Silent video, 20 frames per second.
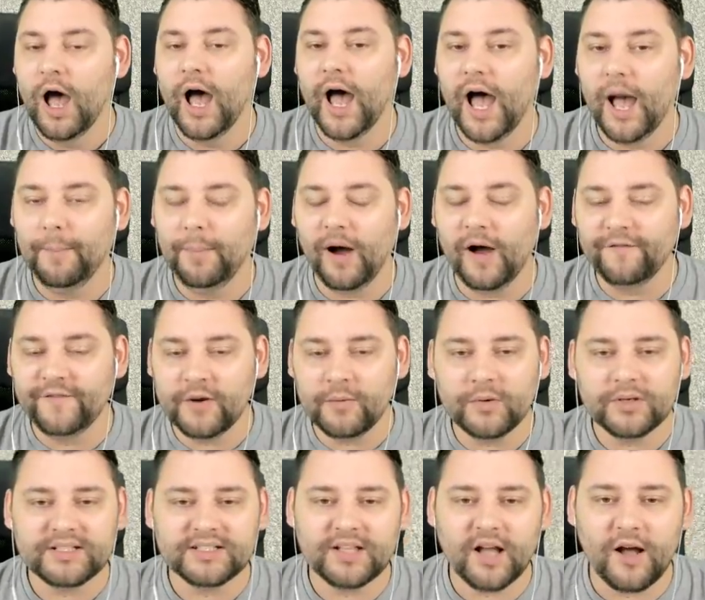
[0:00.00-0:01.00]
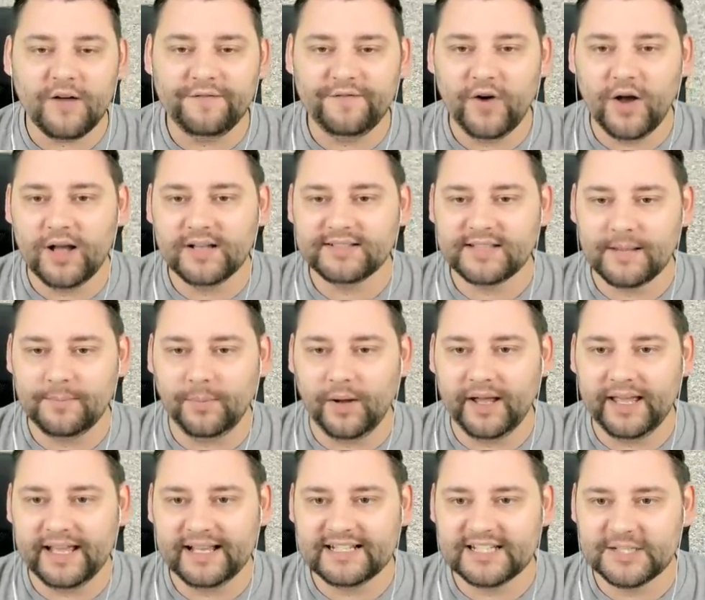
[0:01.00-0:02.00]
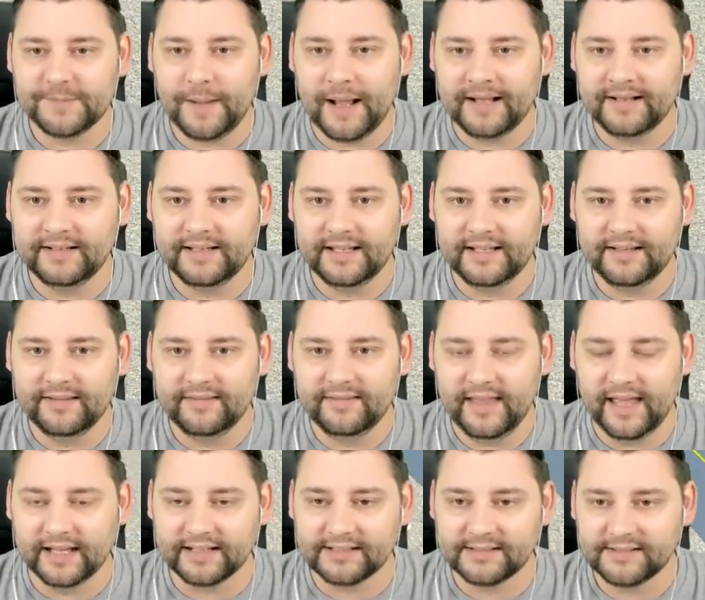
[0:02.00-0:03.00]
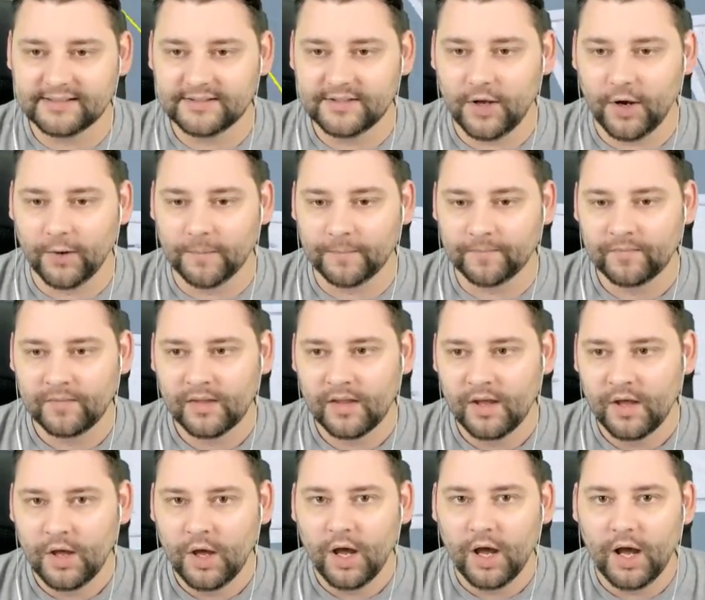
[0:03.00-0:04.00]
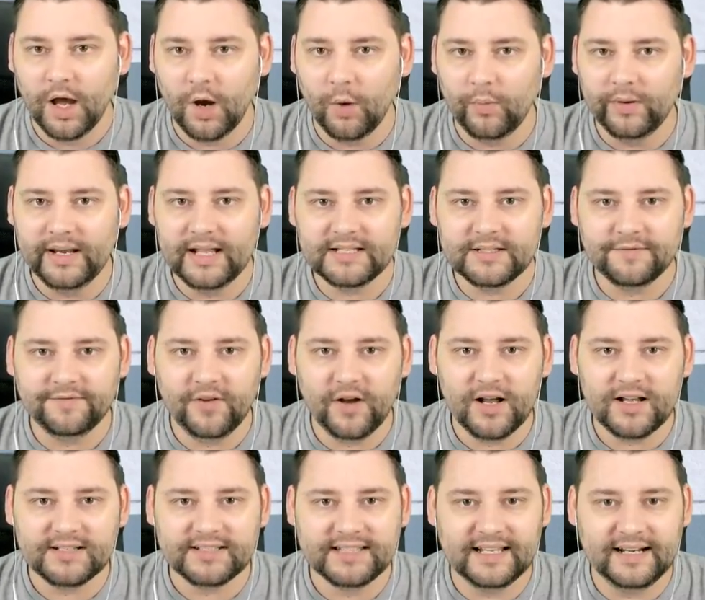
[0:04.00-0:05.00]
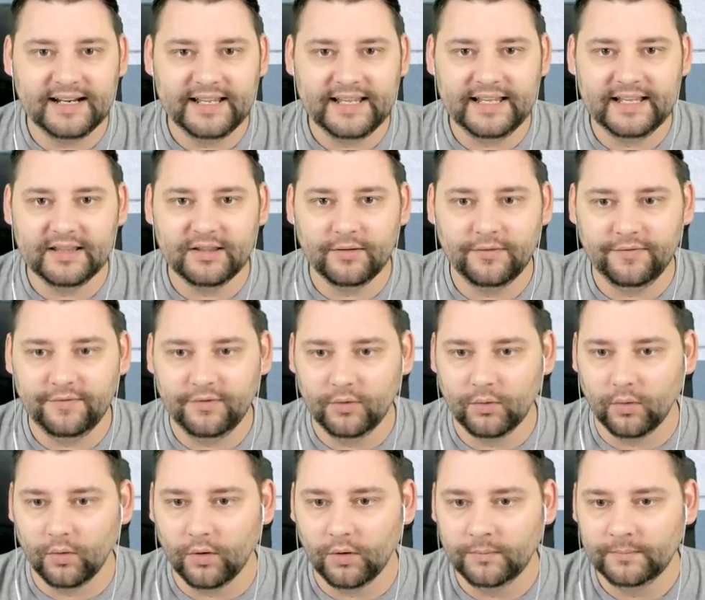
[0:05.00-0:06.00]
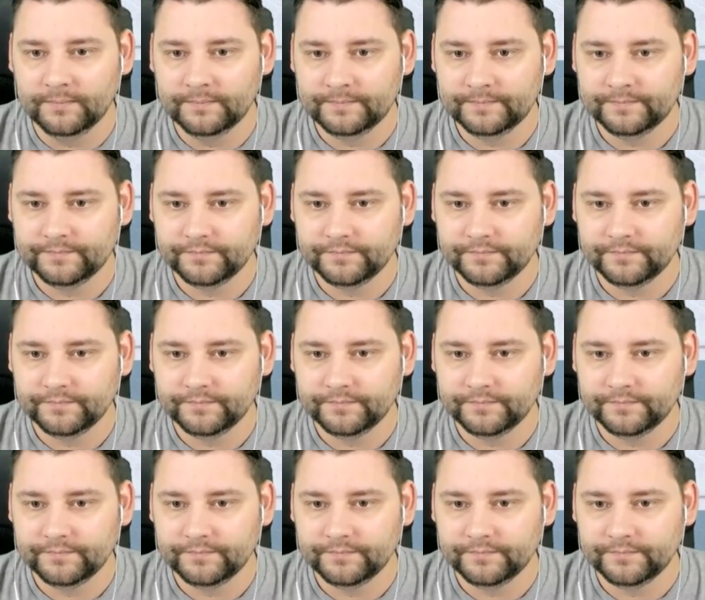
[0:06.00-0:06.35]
Uh, but I think we'll start first then by expanding this. So, uh, we need to first delete the floor.